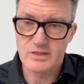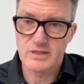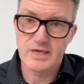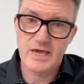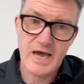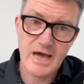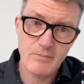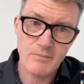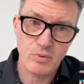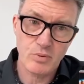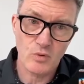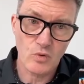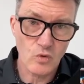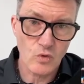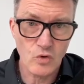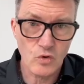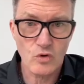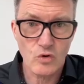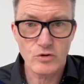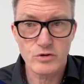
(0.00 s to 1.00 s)
the app,
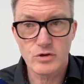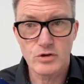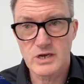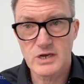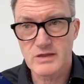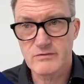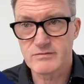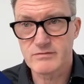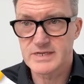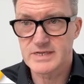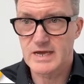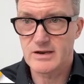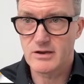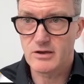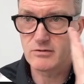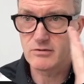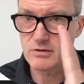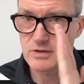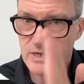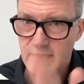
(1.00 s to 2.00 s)
or you can even
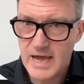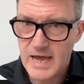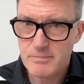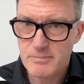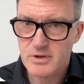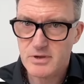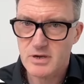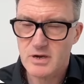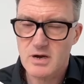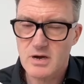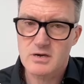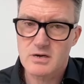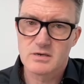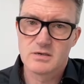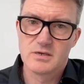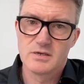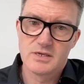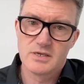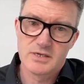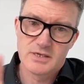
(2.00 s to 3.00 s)
download CapCut.
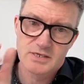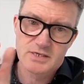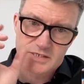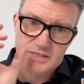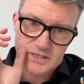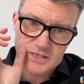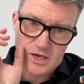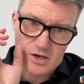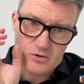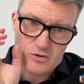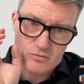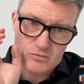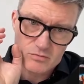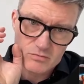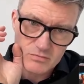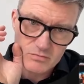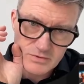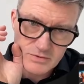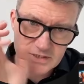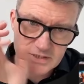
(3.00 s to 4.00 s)
So
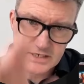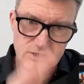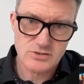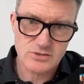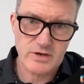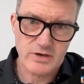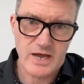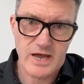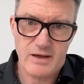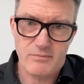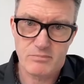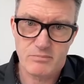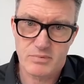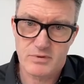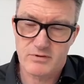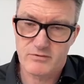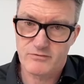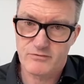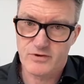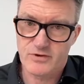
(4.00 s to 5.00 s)
TikTok app
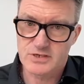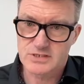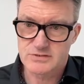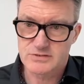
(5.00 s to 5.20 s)
first